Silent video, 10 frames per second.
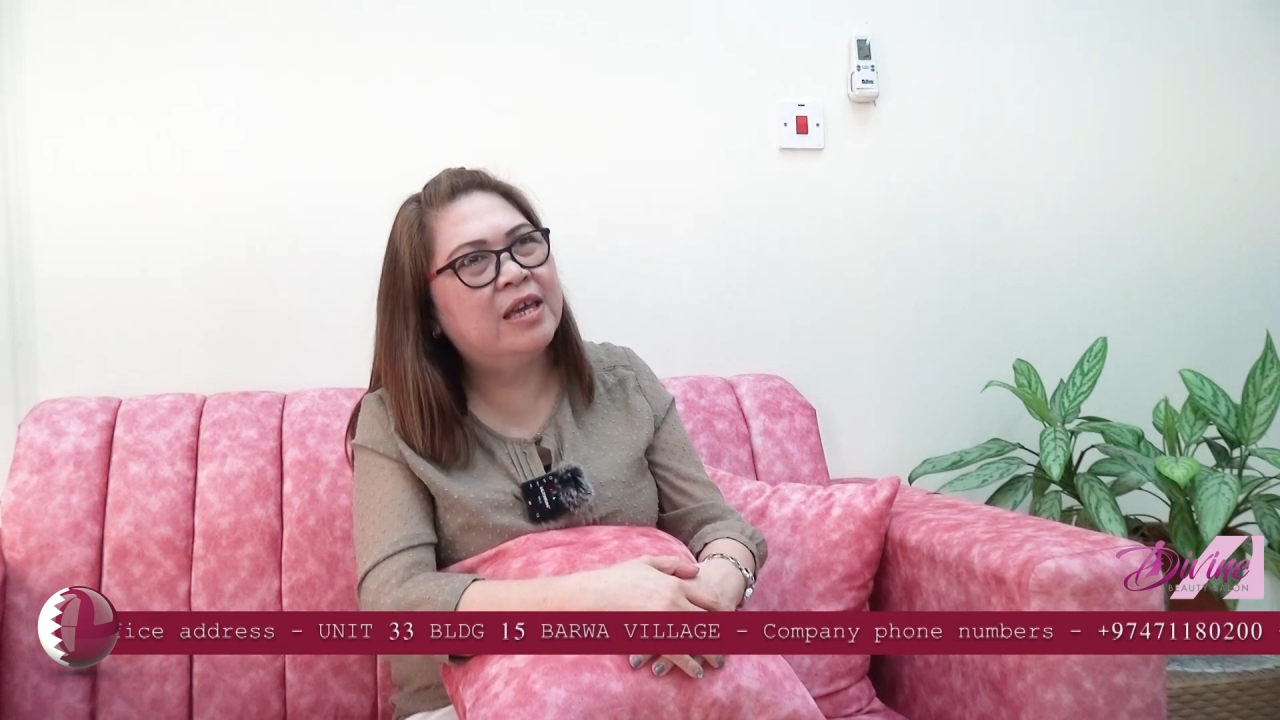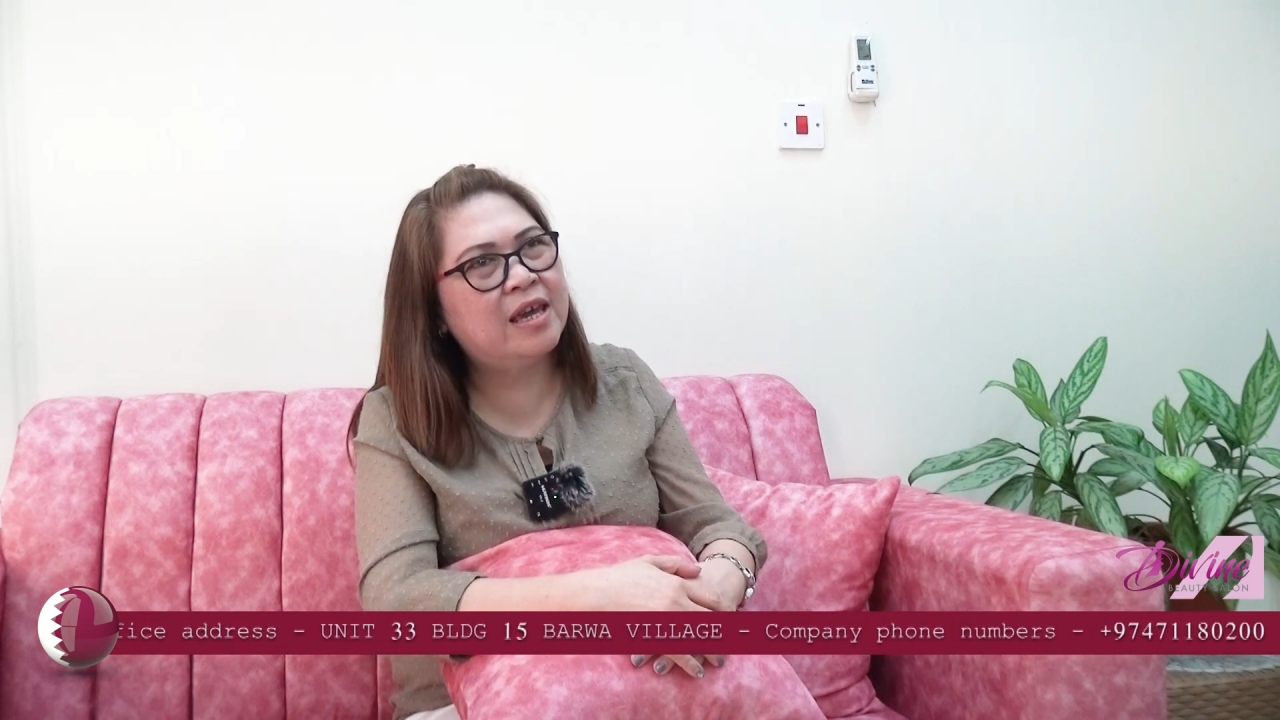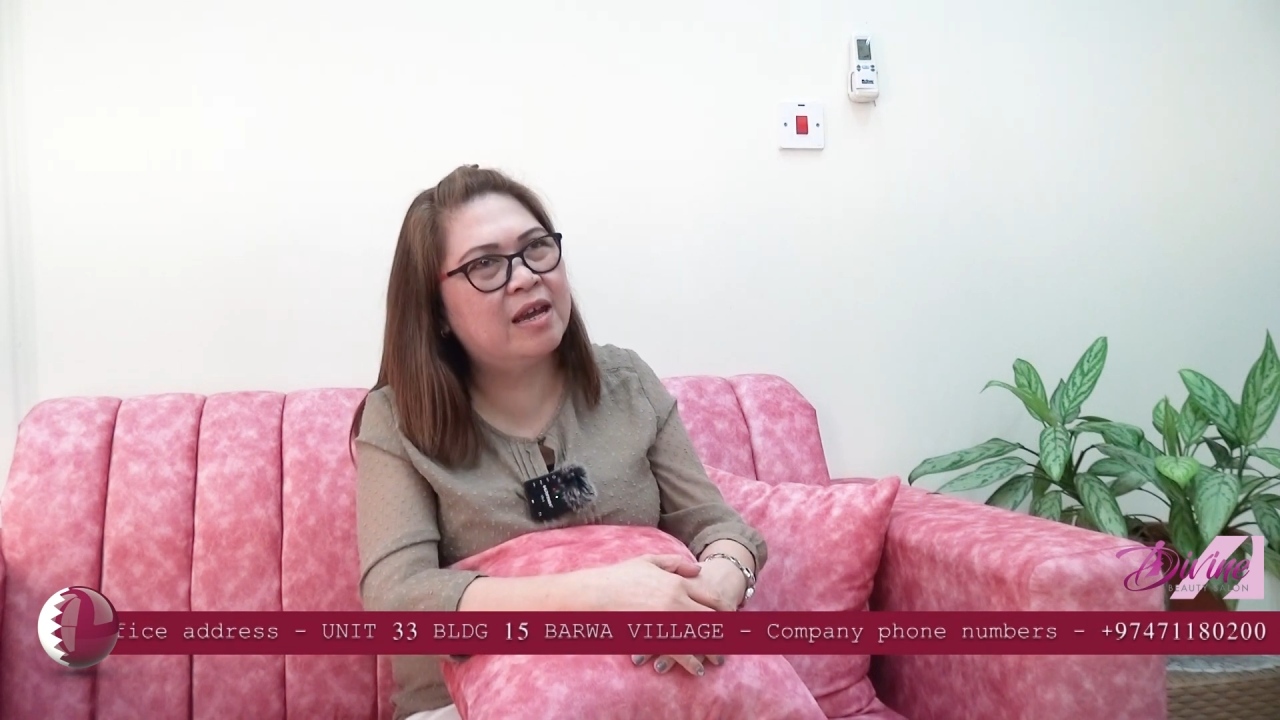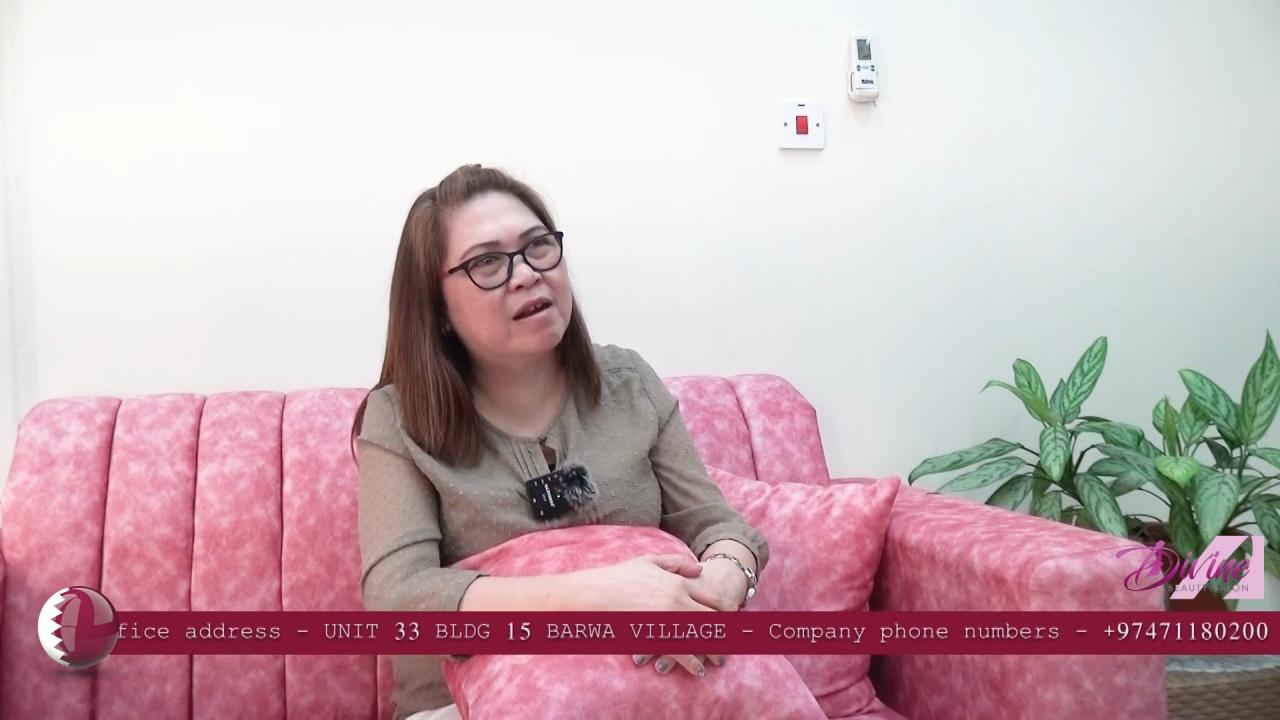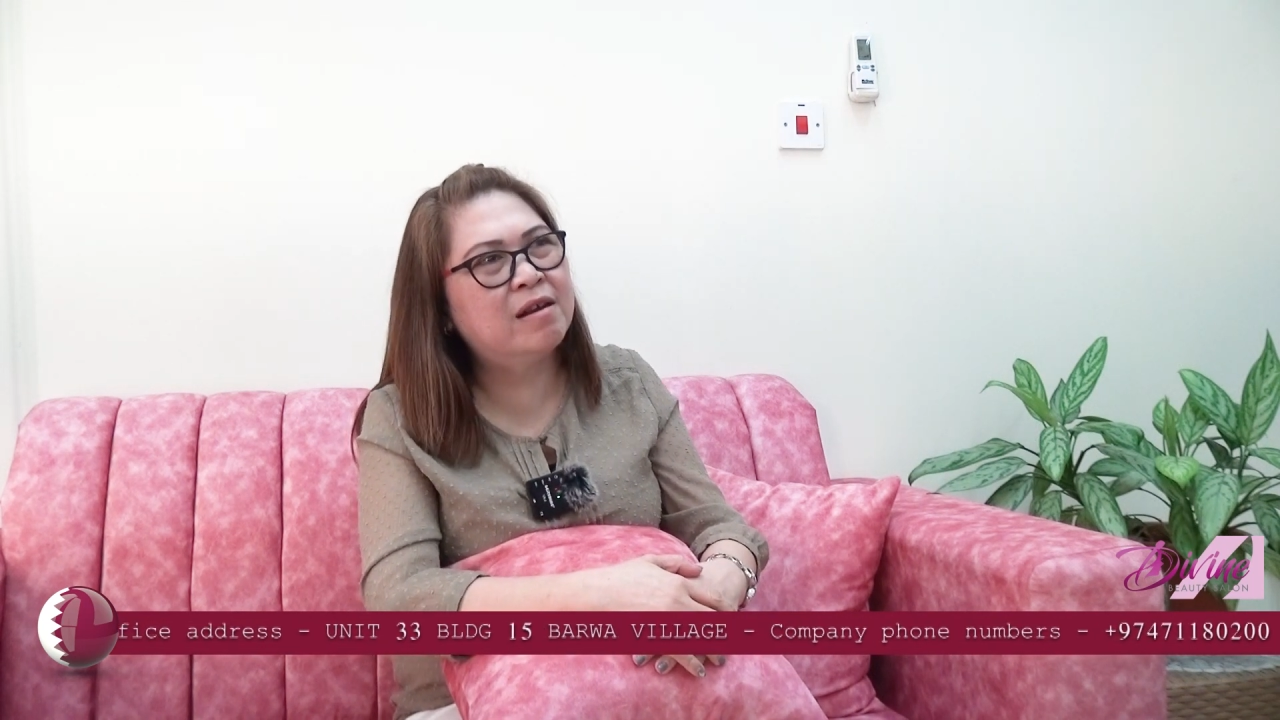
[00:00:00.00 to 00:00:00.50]

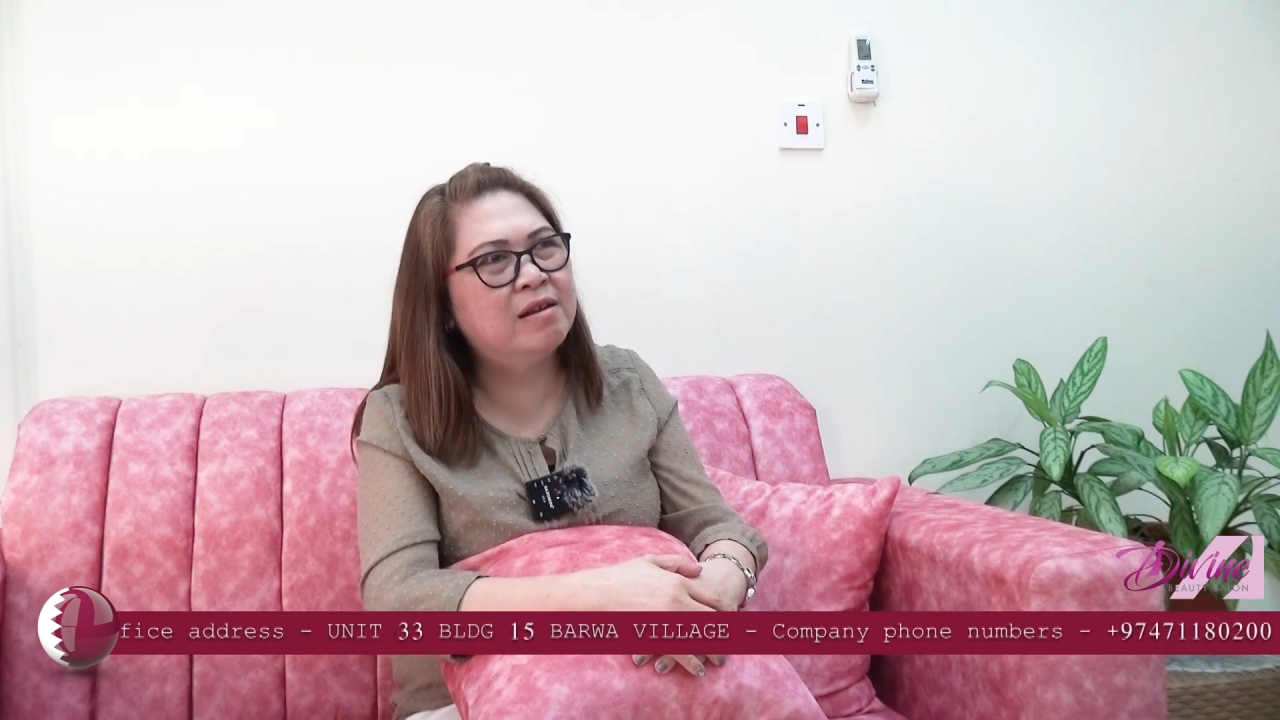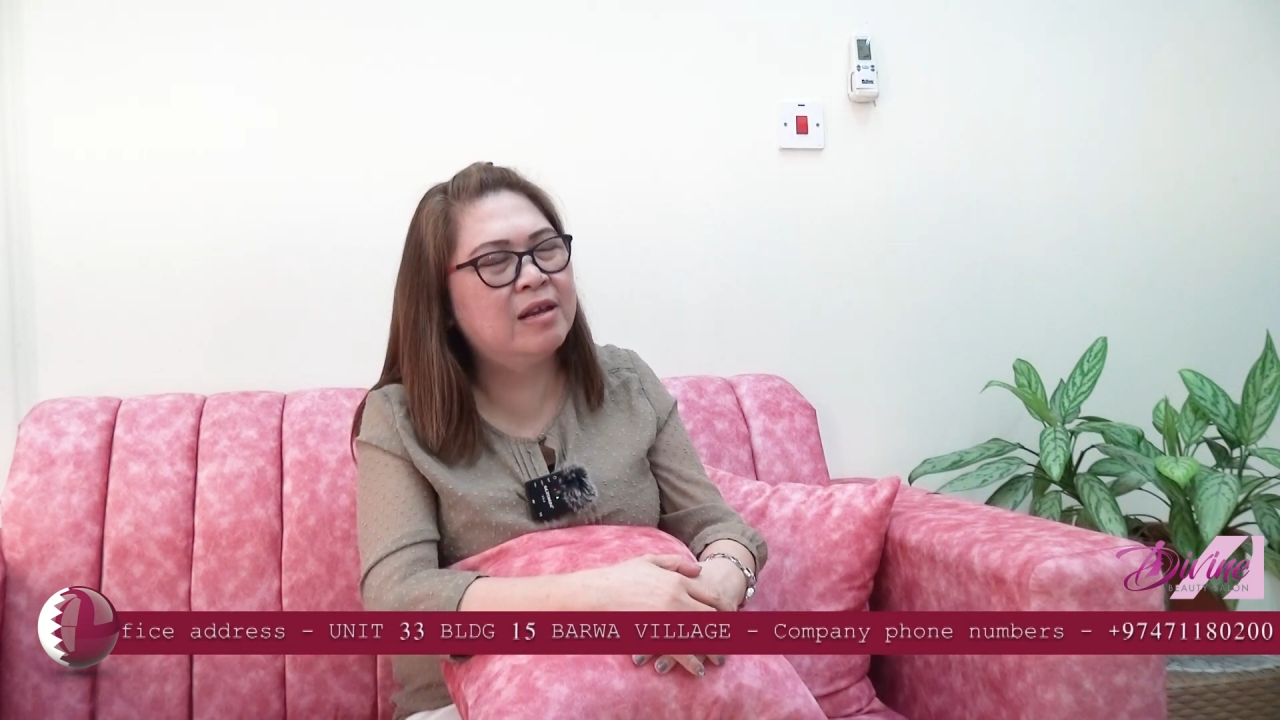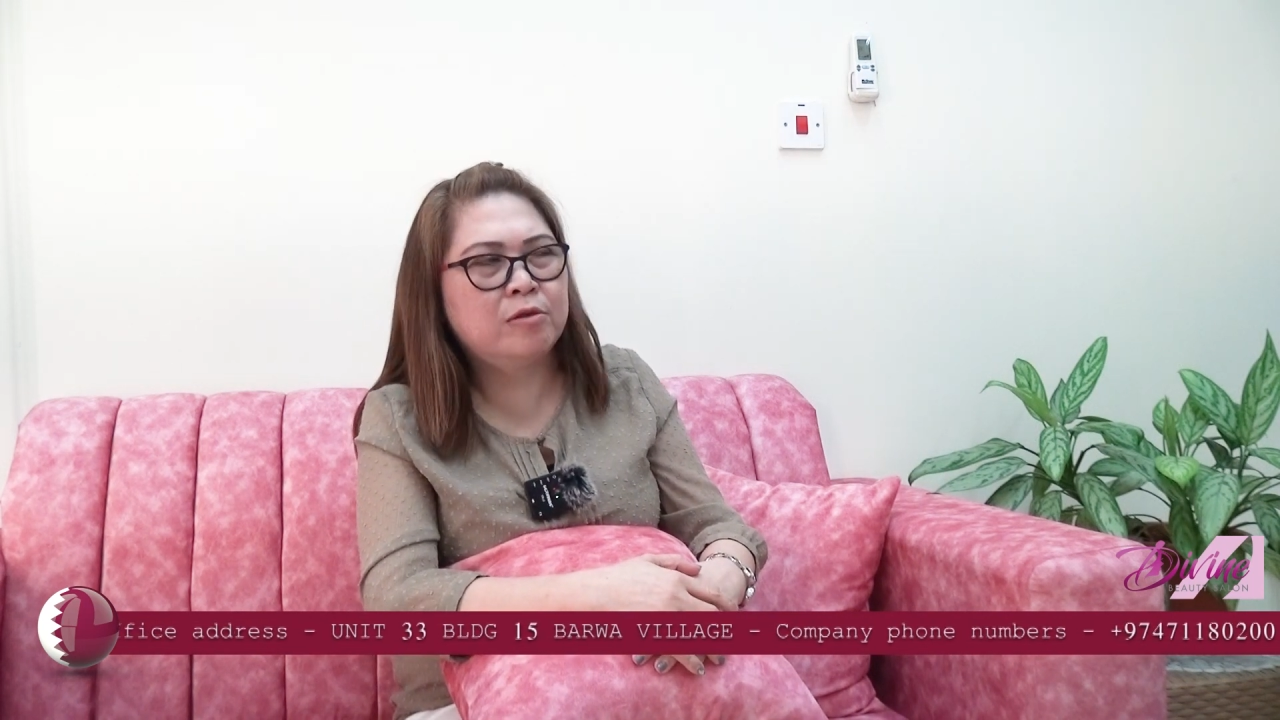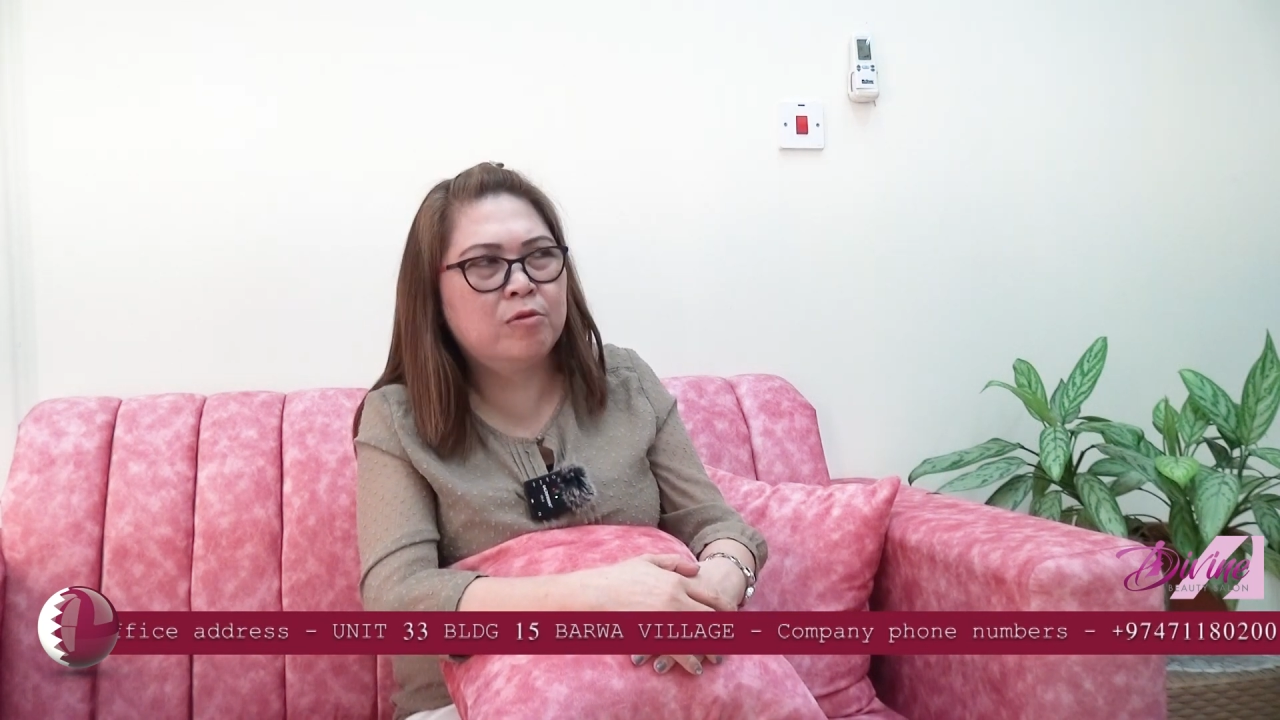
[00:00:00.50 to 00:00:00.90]
here, not